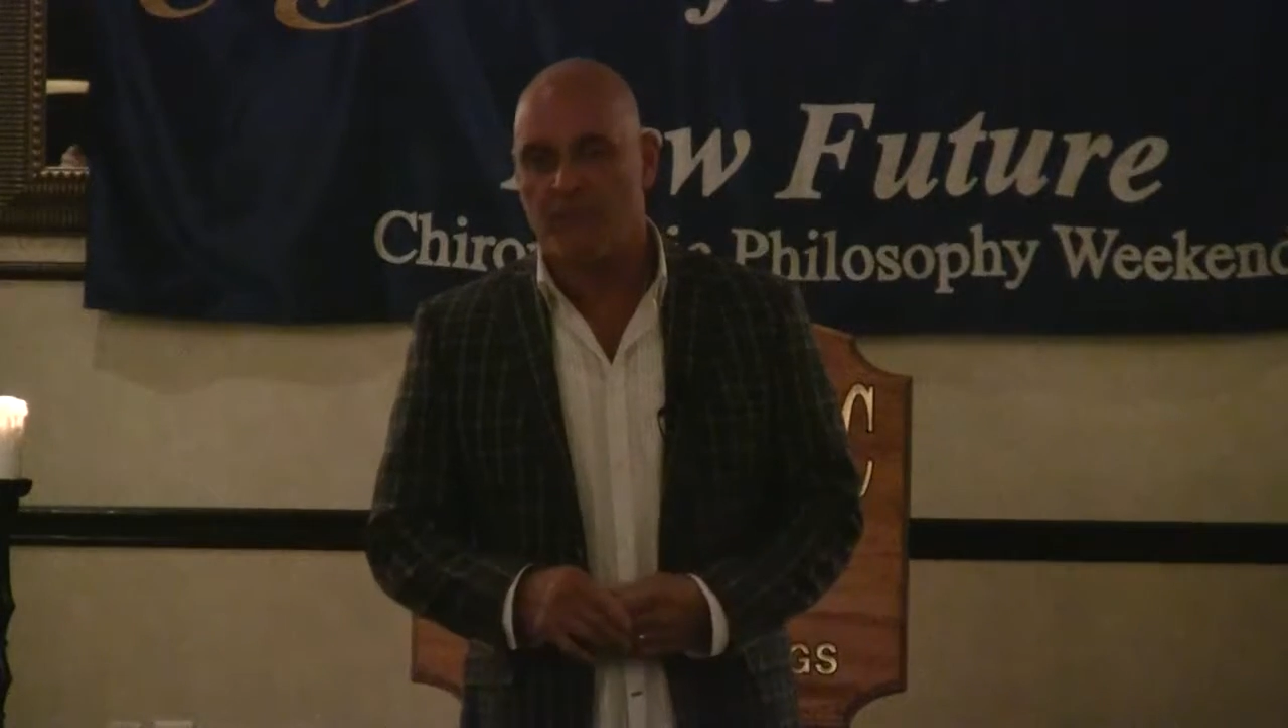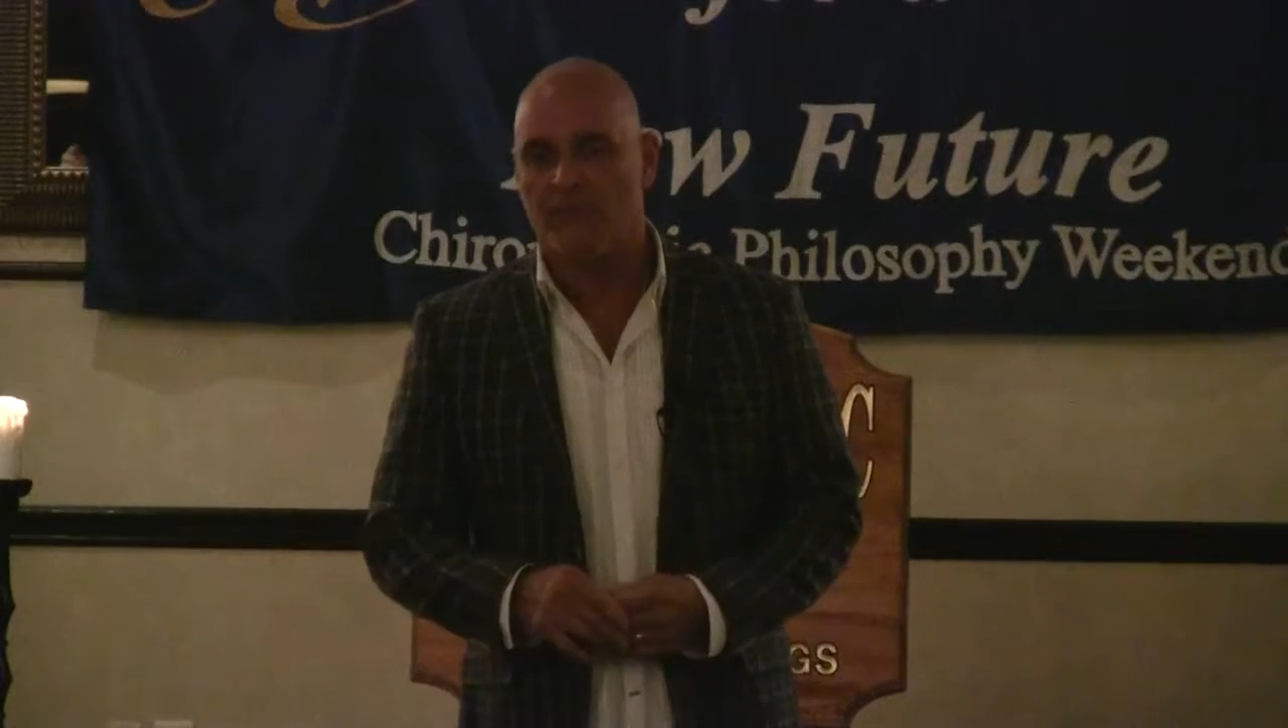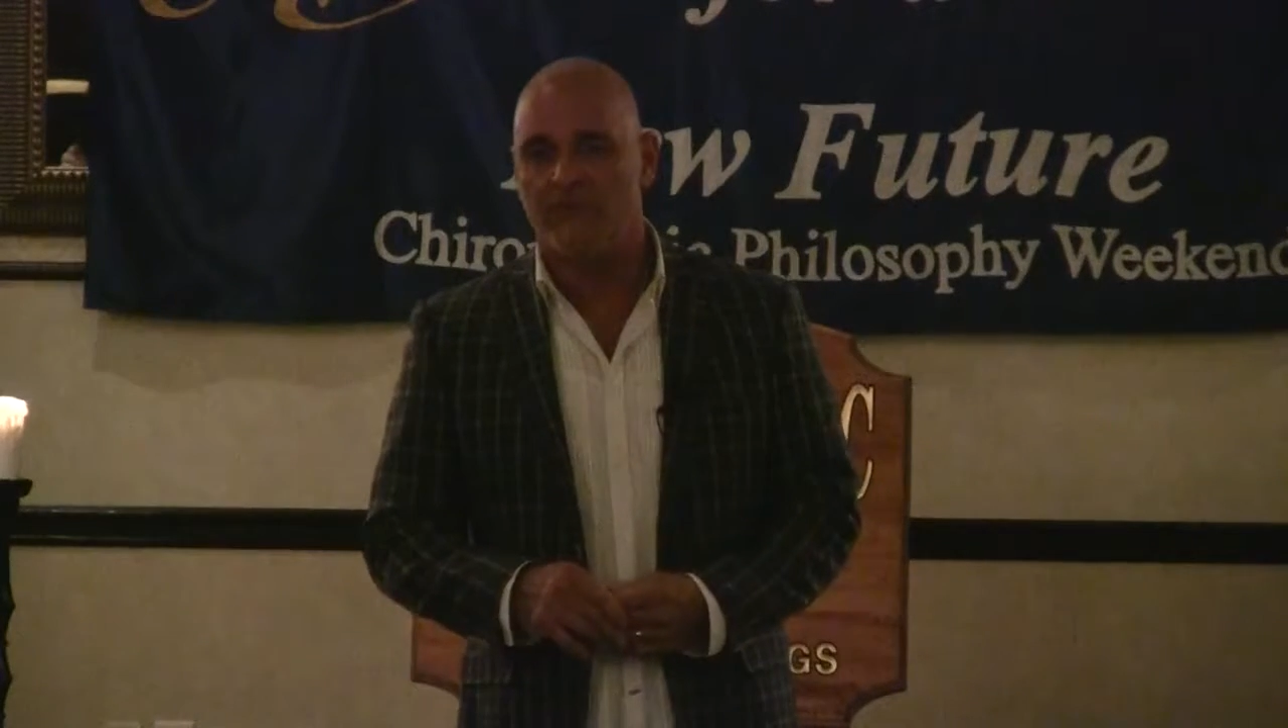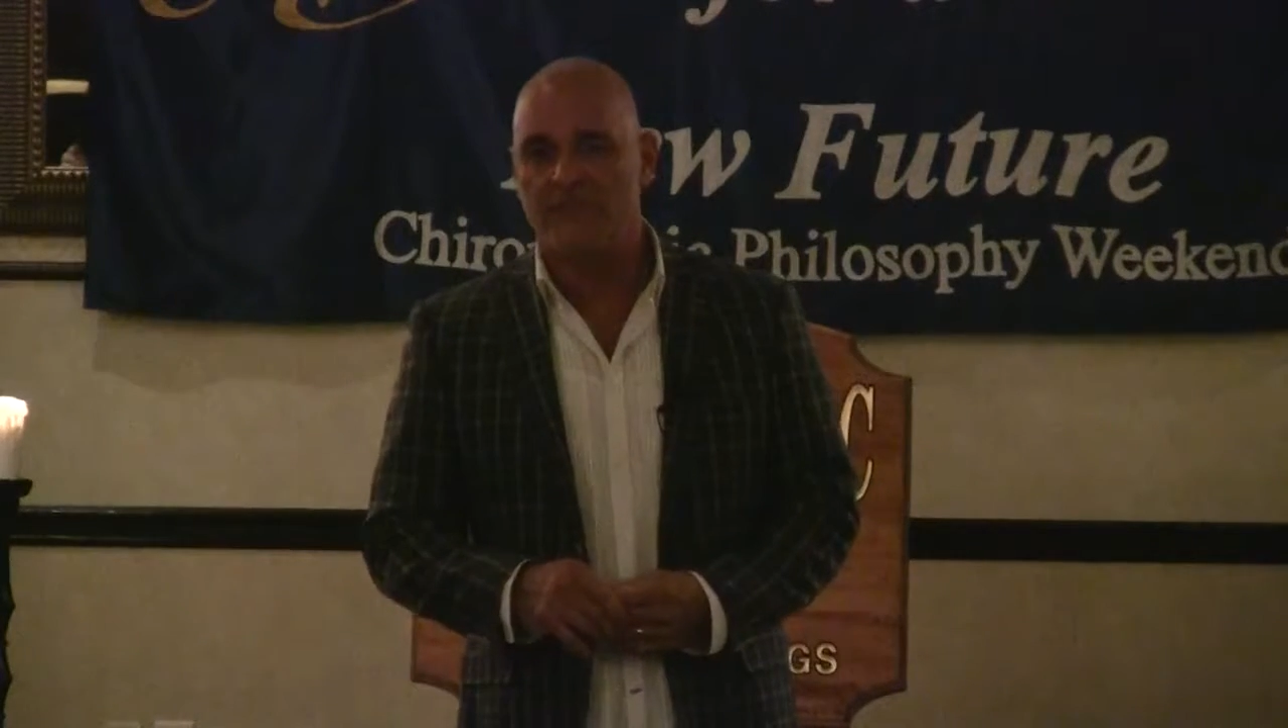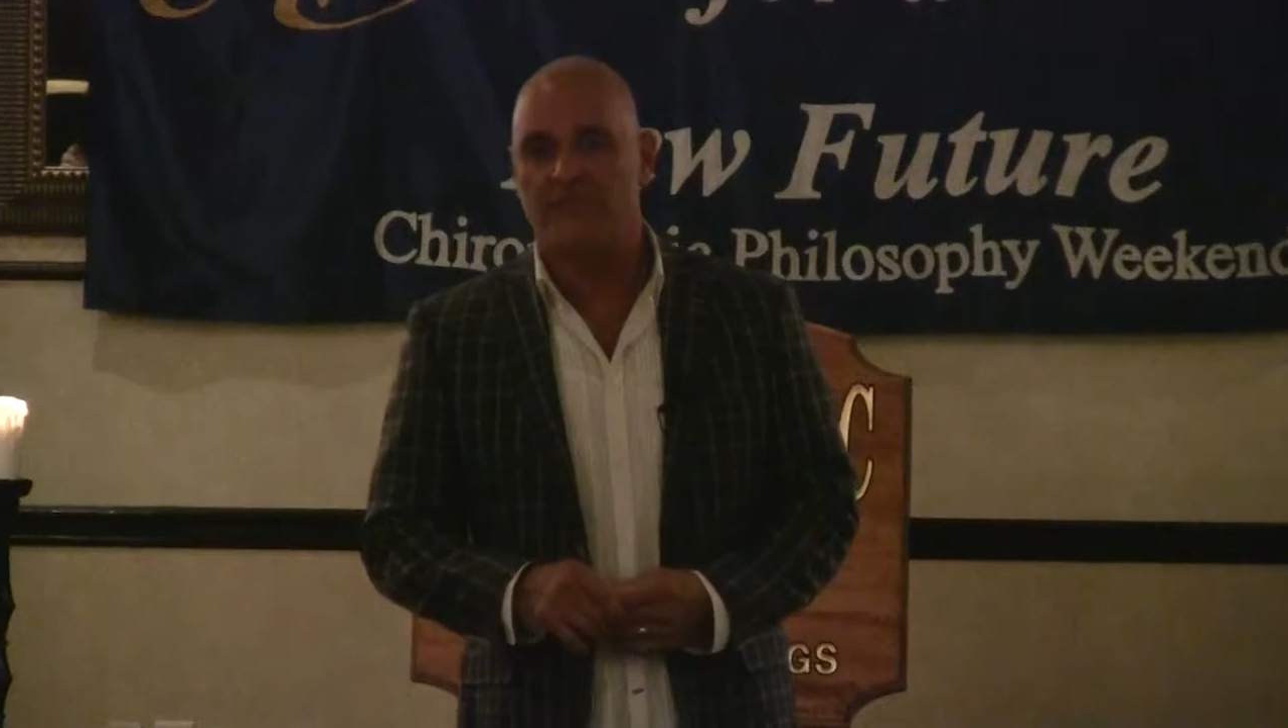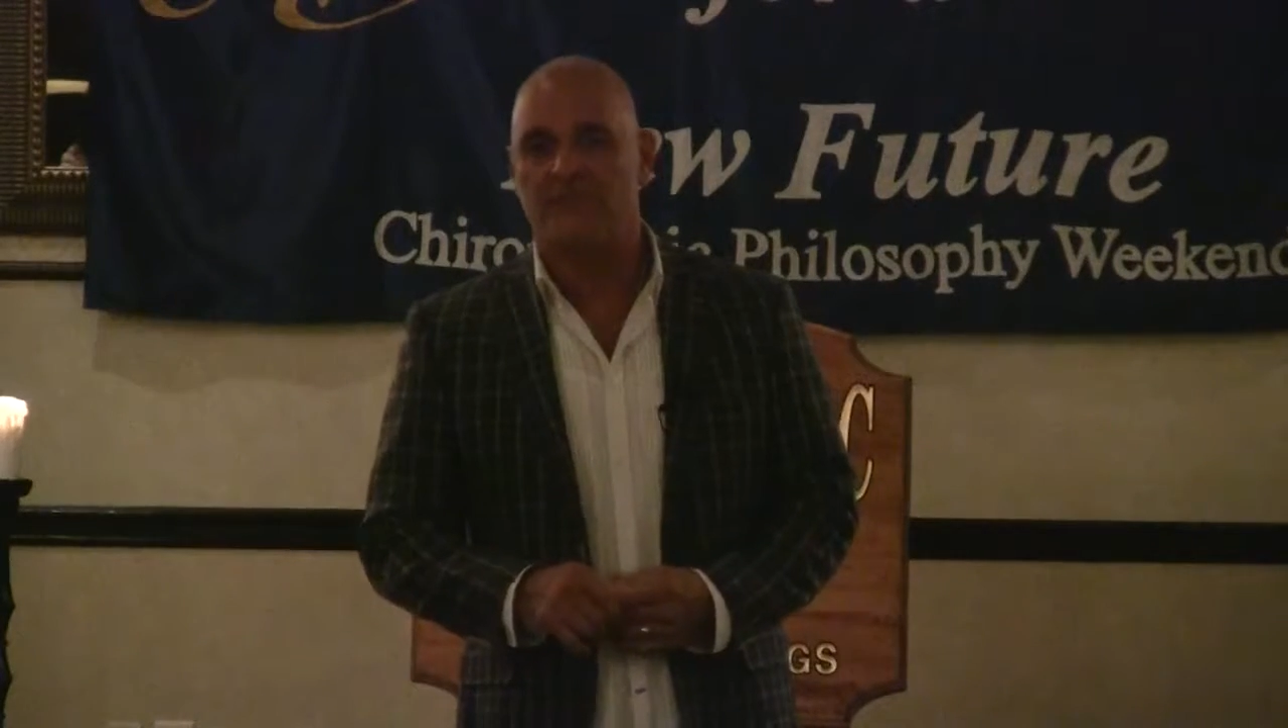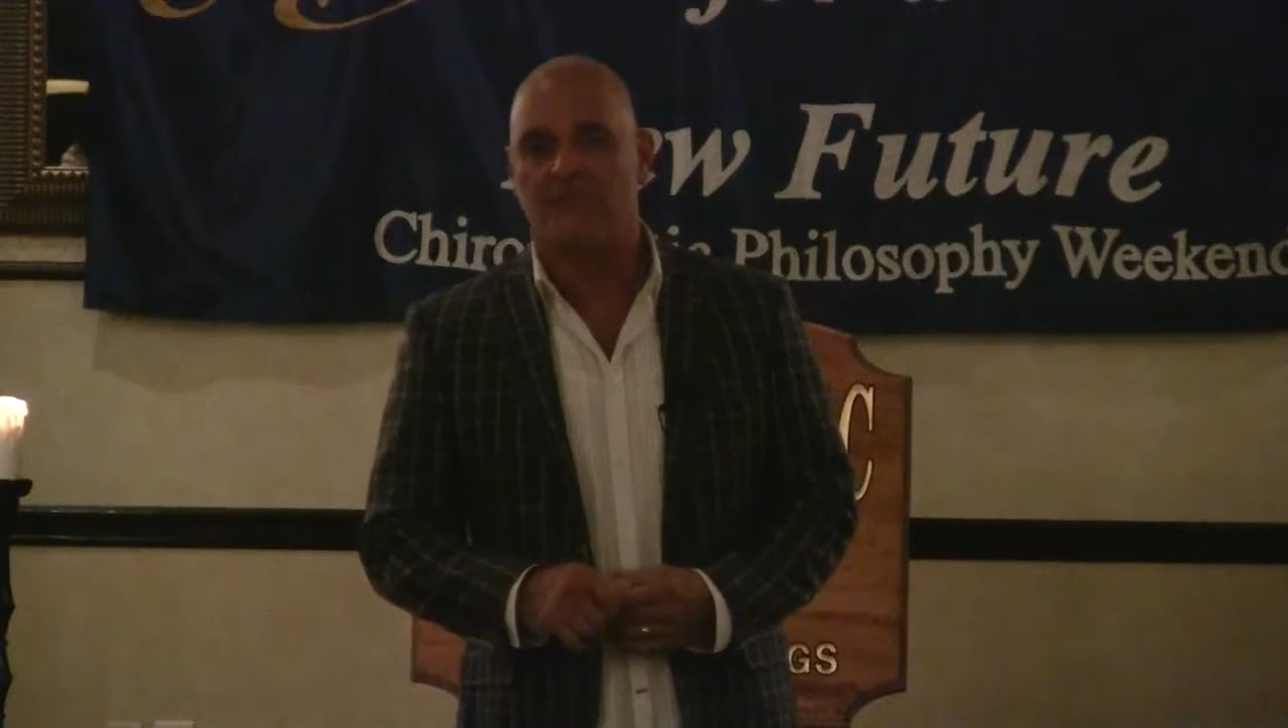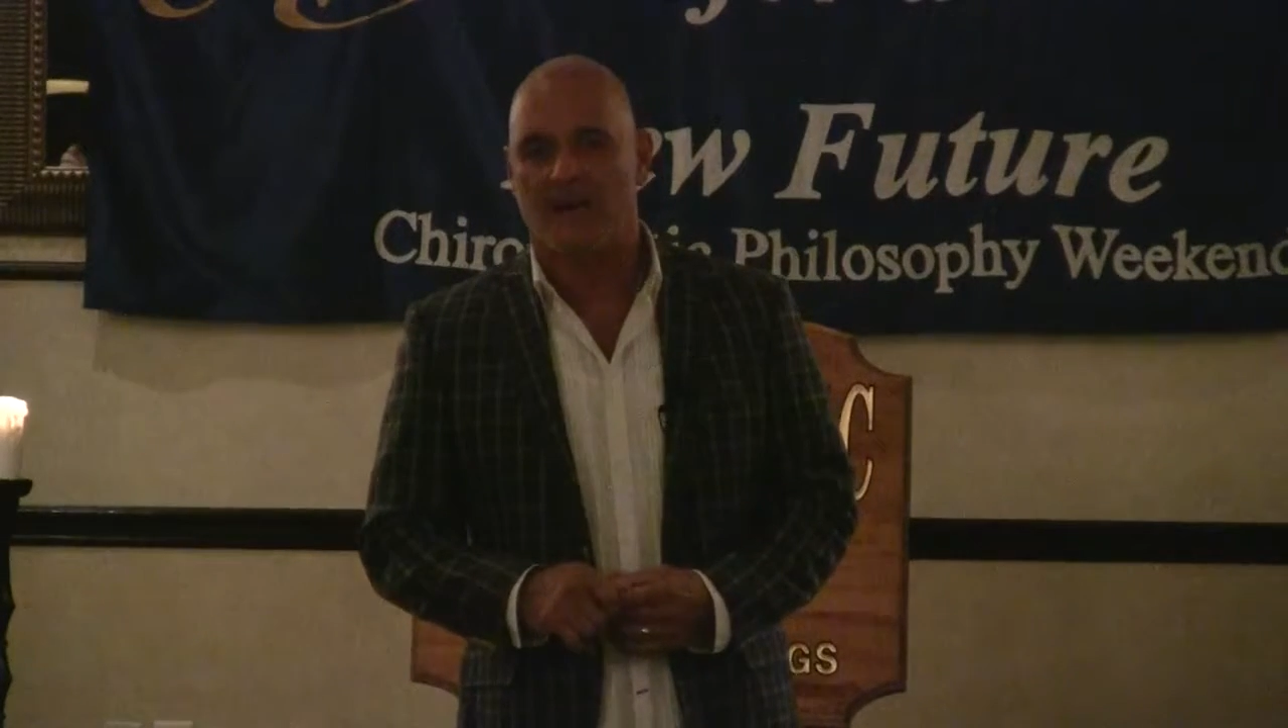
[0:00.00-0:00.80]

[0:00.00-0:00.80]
4 visits